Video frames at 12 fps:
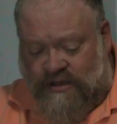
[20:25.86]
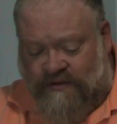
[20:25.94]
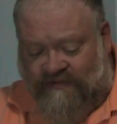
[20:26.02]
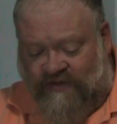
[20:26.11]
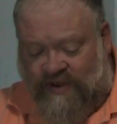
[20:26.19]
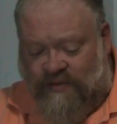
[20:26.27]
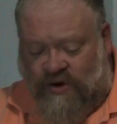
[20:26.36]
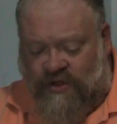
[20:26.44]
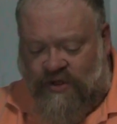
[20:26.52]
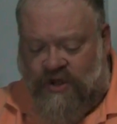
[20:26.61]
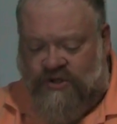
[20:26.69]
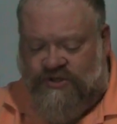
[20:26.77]
Furthermore,
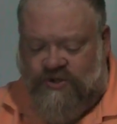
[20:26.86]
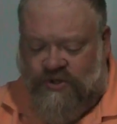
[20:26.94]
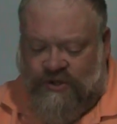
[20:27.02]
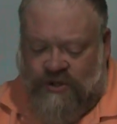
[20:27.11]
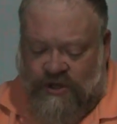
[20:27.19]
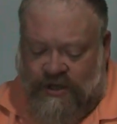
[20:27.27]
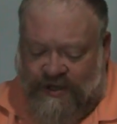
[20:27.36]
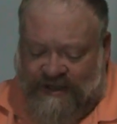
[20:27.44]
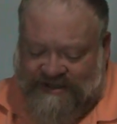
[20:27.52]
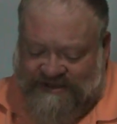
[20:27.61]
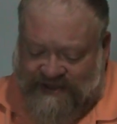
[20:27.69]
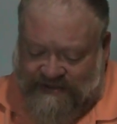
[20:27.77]
those who
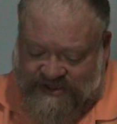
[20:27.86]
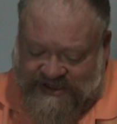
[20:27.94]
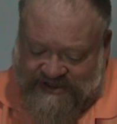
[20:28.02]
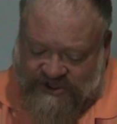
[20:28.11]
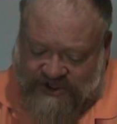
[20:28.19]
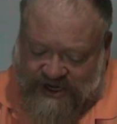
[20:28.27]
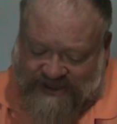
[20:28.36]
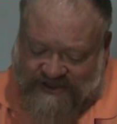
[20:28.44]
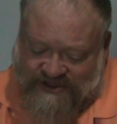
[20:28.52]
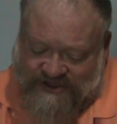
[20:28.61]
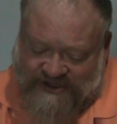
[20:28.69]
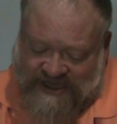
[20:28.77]
accept Jesus Christ
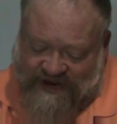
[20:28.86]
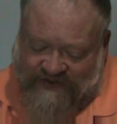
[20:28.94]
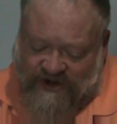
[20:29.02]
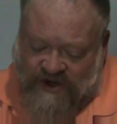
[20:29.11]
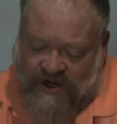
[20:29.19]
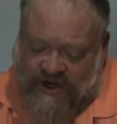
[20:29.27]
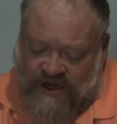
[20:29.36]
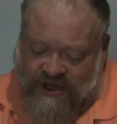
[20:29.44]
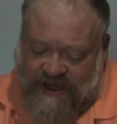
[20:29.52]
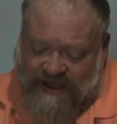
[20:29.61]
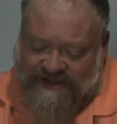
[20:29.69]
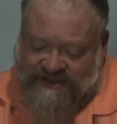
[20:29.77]
as Savior are
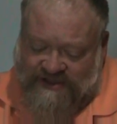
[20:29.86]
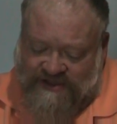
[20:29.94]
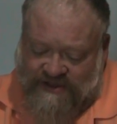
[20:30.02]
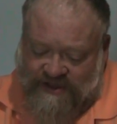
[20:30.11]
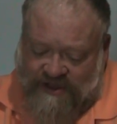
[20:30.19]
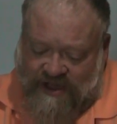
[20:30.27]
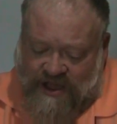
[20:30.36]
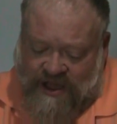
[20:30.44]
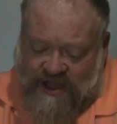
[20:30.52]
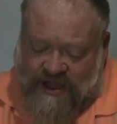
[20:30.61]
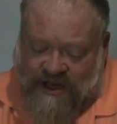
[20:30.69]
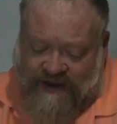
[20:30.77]
cleansed
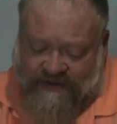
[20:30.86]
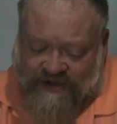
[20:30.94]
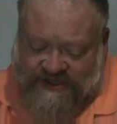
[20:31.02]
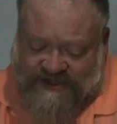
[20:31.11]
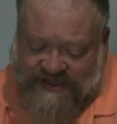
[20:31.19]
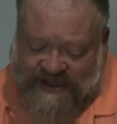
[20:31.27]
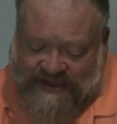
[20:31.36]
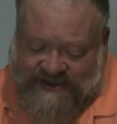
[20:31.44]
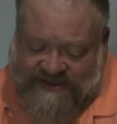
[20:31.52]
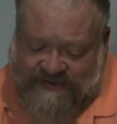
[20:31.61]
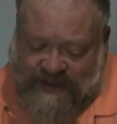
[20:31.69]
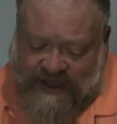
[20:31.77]
of their
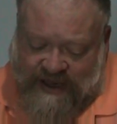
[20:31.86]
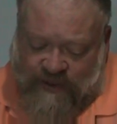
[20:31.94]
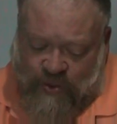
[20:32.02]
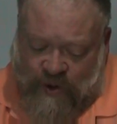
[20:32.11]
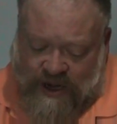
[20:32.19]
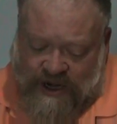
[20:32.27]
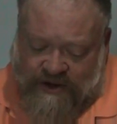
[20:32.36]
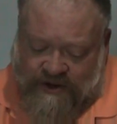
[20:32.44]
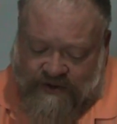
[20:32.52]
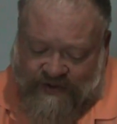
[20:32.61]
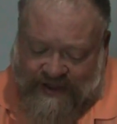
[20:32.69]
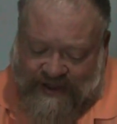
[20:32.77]
sins, made
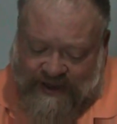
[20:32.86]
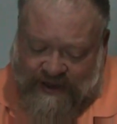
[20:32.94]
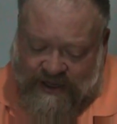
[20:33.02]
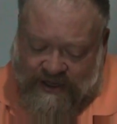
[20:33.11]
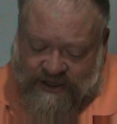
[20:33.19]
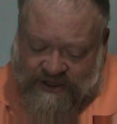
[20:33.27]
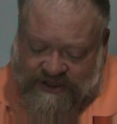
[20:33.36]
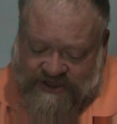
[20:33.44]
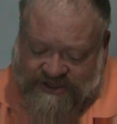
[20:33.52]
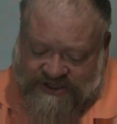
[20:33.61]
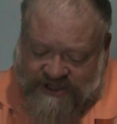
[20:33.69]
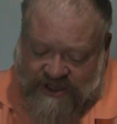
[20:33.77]
whiter than
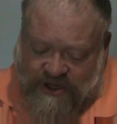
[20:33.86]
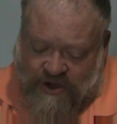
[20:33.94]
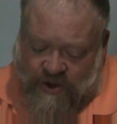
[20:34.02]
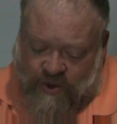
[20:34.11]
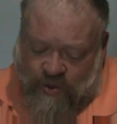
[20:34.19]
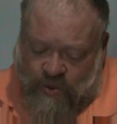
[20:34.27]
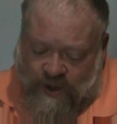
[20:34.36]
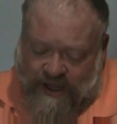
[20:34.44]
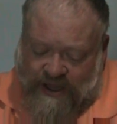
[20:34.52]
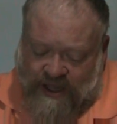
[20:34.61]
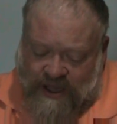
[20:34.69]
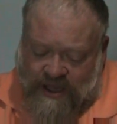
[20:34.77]
snow, white